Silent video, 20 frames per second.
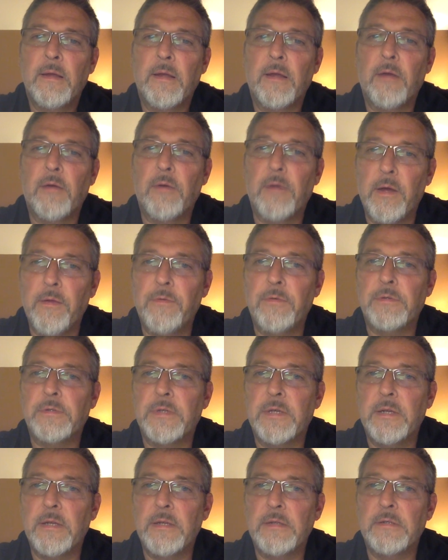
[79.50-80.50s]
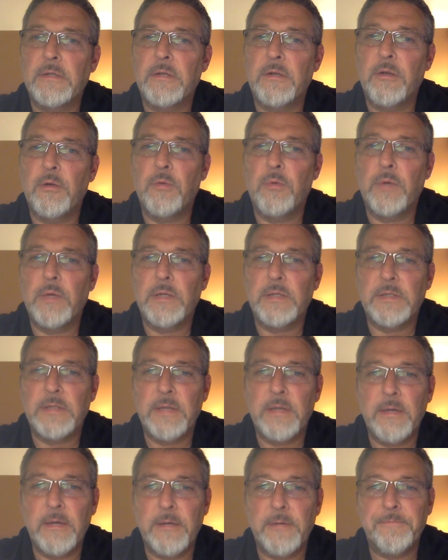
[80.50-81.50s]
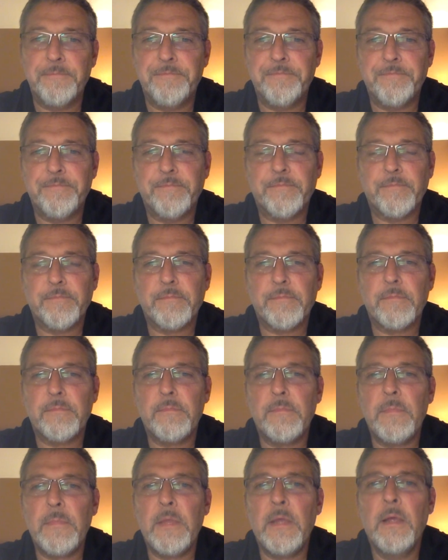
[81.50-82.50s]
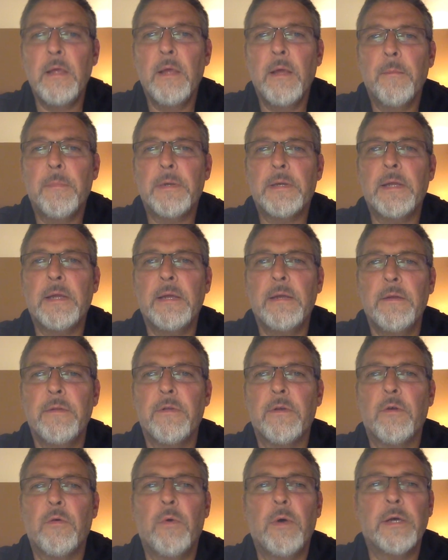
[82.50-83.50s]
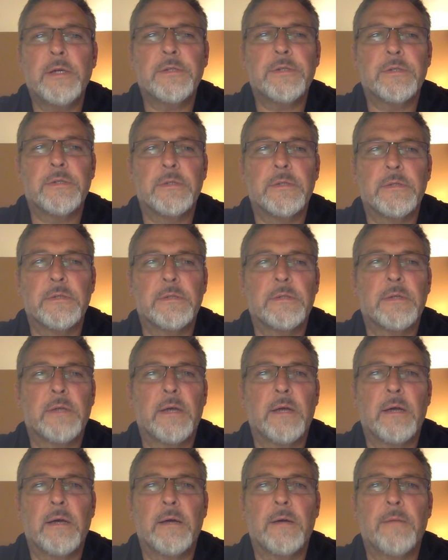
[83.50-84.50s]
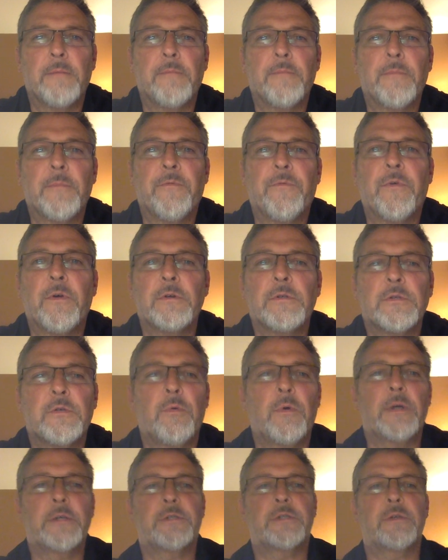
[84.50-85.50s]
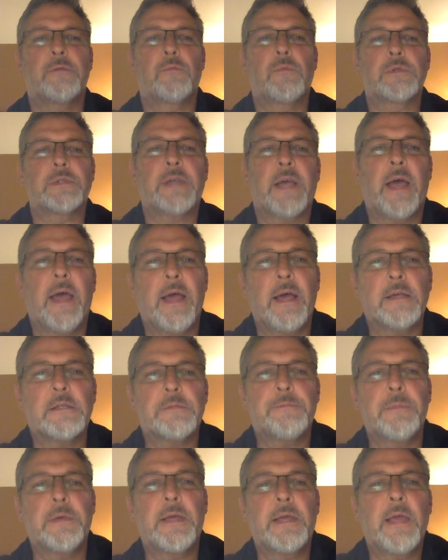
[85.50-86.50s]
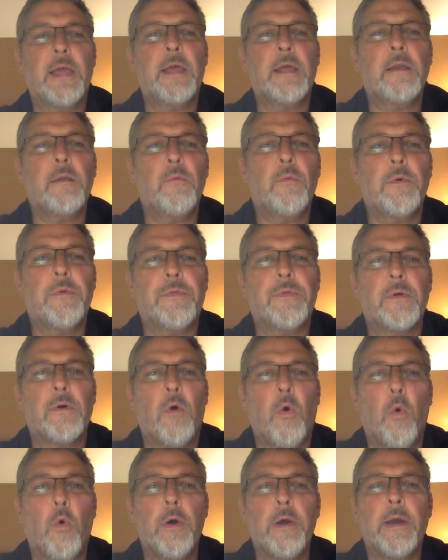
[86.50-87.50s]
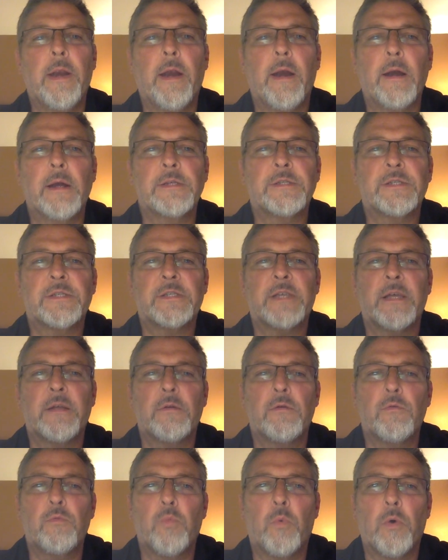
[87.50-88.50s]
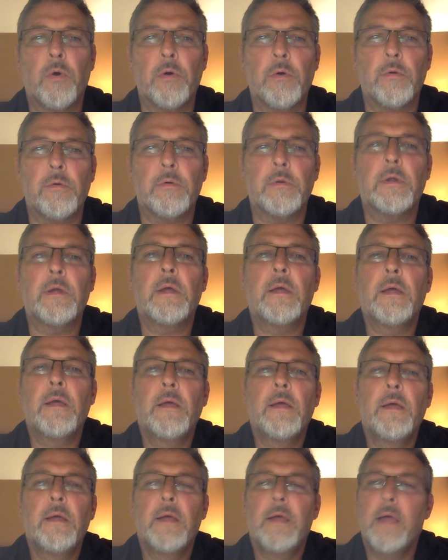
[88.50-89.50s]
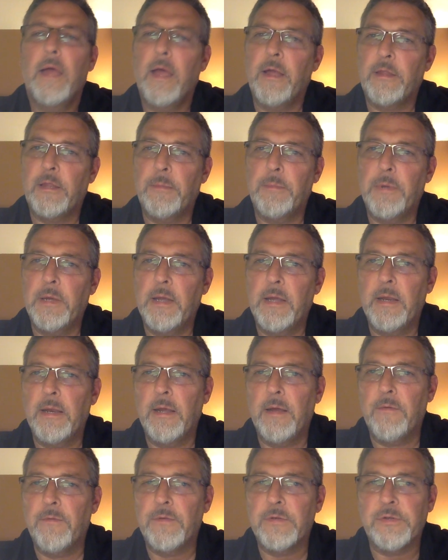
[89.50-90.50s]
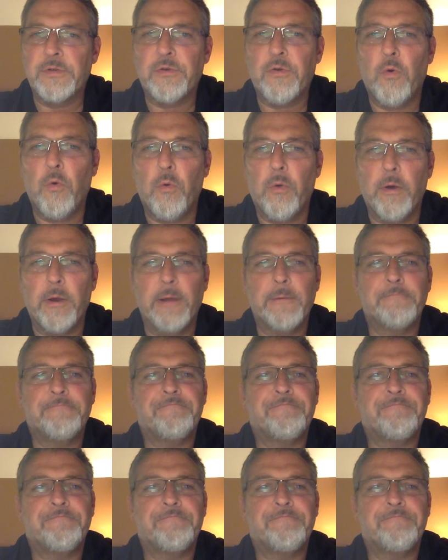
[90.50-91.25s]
go to other cities and do what he's done. But to get to the questions, the first question was asked, begin with the ordinary settled world at the beginning of the story.